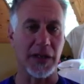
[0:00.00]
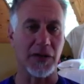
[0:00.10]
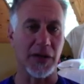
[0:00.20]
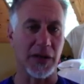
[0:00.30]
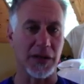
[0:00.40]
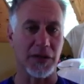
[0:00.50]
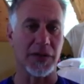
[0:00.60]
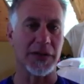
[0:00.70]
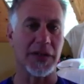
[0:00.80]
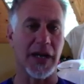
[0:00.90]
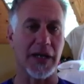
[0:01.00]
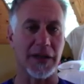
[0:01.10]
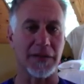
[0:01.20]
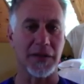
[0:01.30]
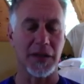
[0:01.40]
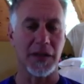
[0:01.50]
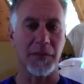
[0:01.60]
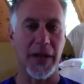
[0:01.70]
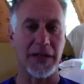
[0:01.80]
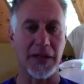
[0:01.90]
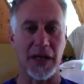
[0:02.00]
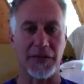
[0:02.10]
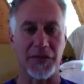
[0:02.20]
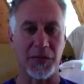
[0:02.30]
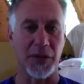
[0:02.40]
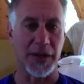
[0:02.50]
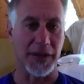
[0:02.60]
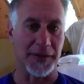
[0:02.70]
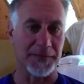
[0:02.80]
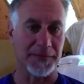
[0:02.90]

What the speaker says: You're going to do a second baseline for breathing.